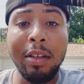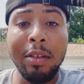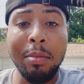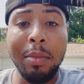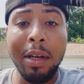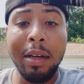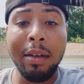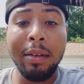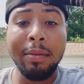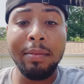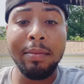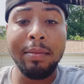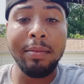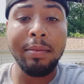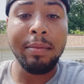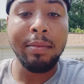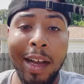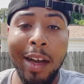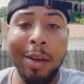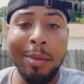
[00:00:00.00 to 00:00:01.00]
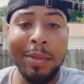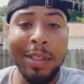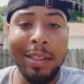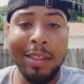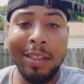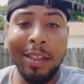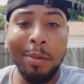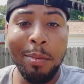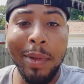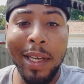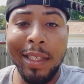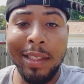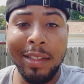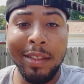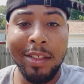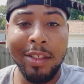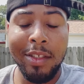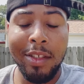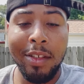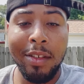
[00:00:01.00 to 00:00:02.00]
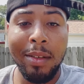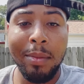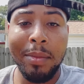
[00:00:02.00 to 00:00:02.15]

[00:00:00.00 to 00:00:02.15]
about. I'm just a messenger.